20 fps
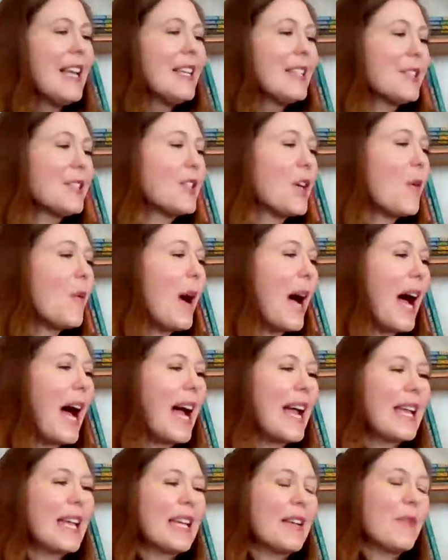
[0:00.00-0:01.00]
So
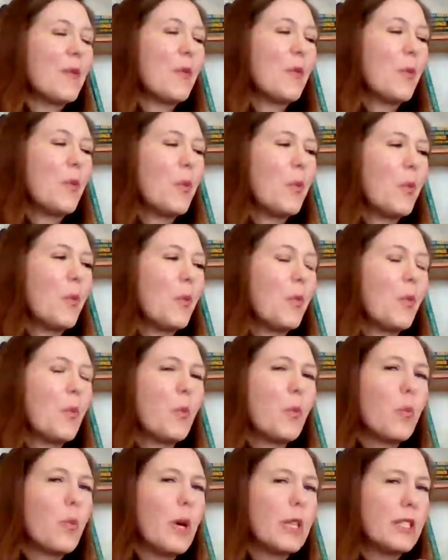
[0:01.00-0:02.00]
I
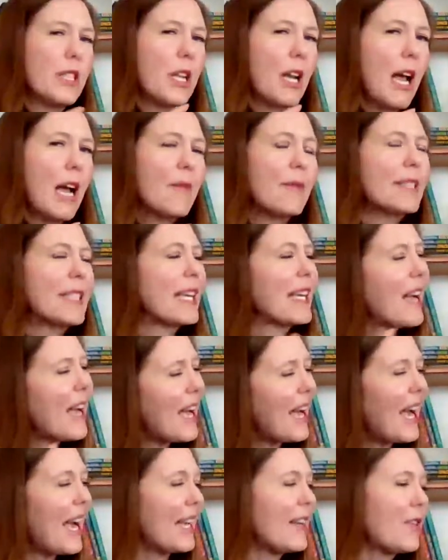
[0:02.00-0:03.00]
was like,
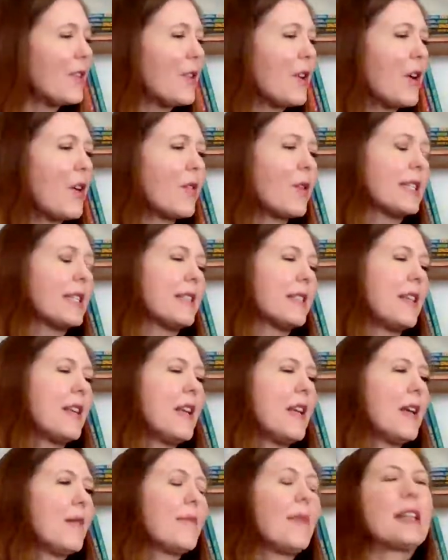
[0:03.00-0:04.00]
I don't know, because
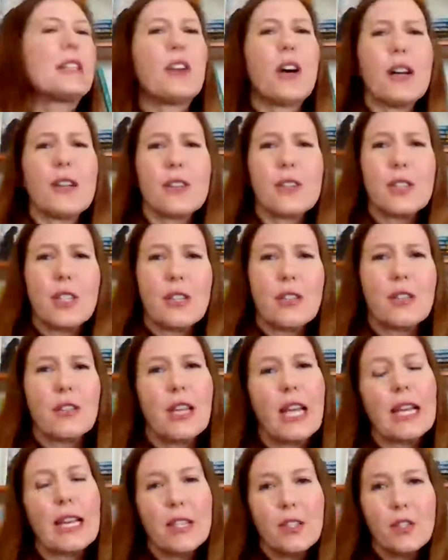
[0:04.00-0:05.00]
my daughters are
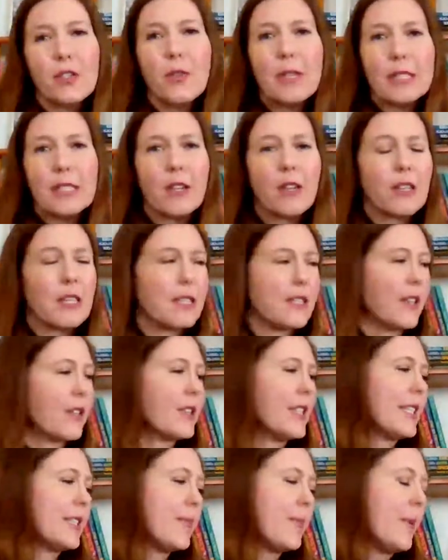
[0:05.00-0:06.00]
like enjoys art as an
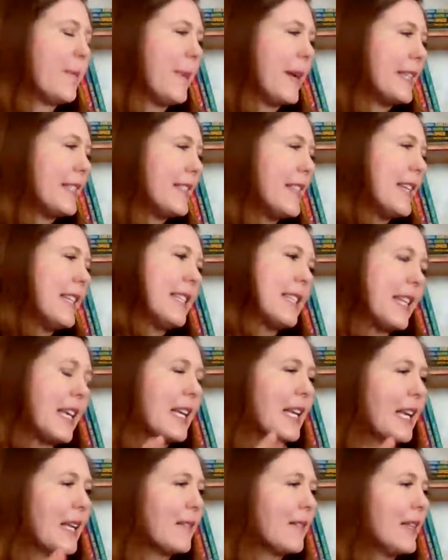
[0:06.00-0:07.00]
artist, but my son is kind
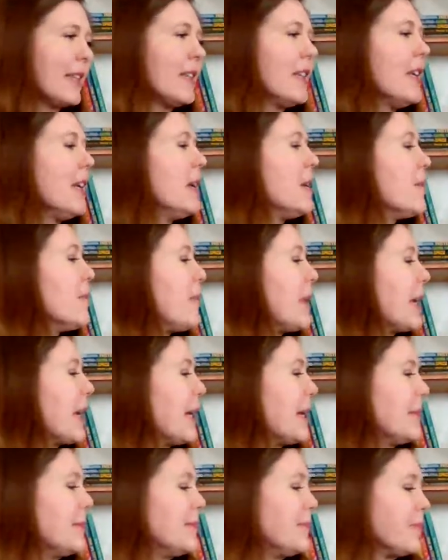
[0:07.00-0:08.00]
of like, eh. But
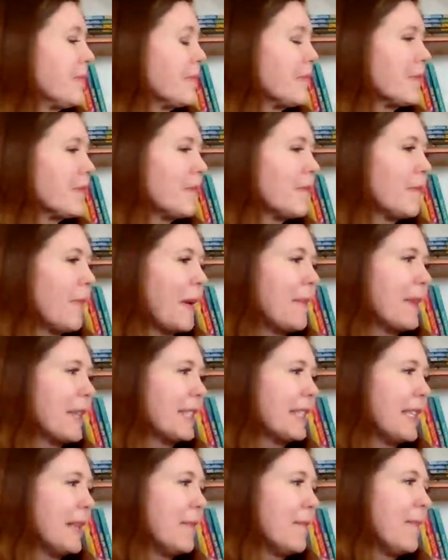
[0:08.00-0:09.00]
my middle
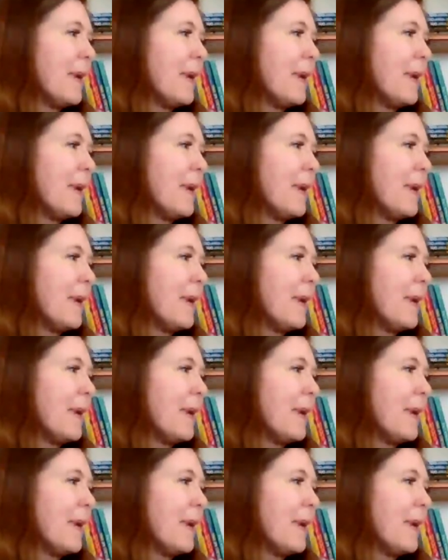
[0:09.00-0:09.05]
son.